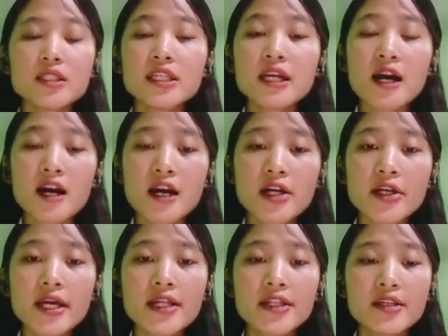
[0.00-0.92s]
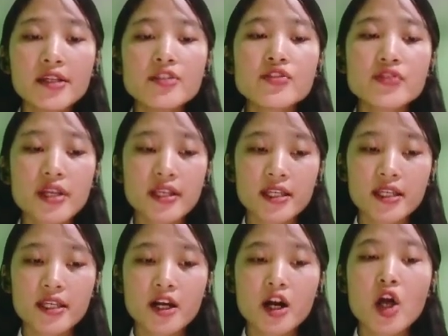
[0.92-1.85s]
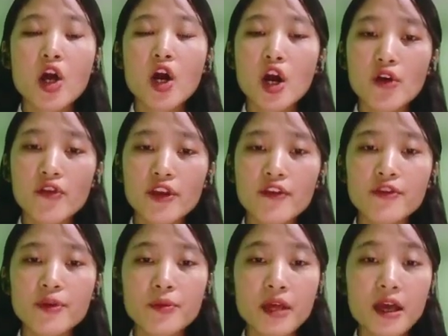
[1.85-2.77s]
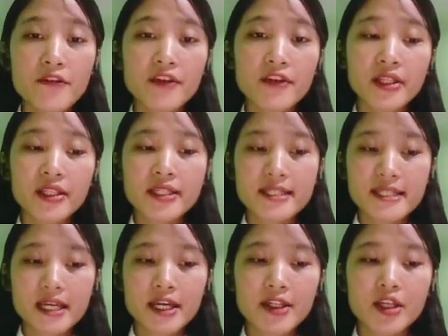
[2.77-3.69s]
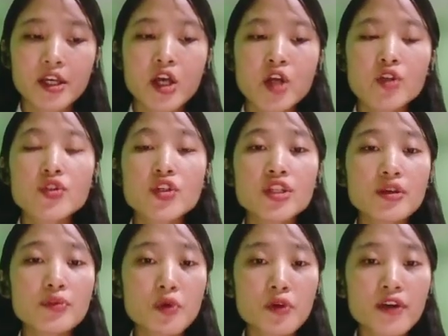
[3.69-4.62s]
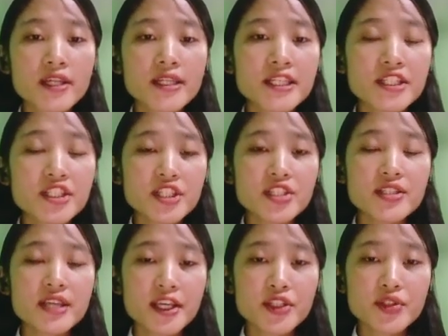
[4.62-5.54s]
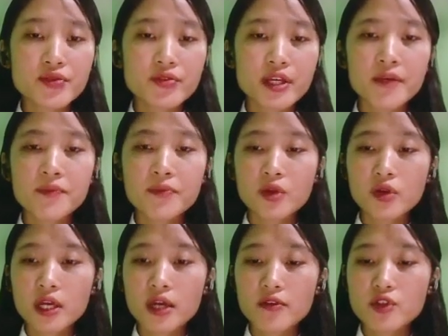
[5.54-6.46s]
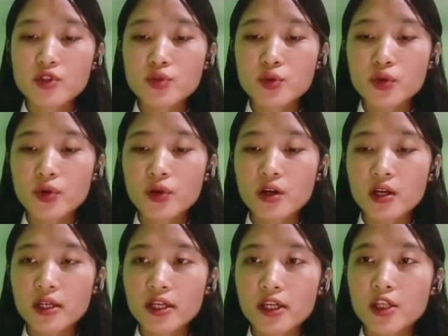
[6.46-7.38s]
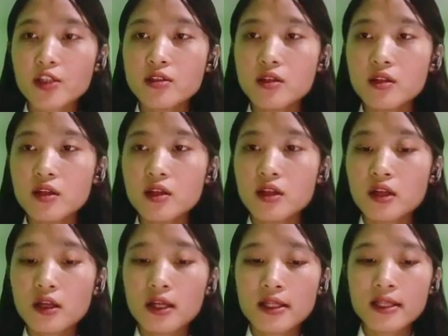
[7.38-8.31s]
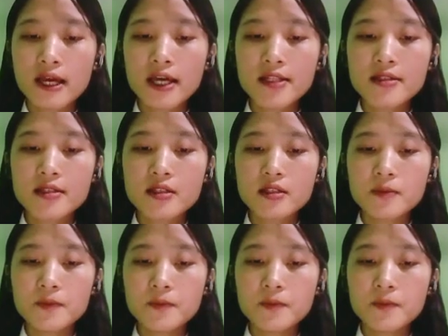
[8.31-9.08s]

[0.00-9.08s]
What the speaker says: the heart and the trachea, away from the affected side. So in the provided chest x-ray, okay, I will show you again that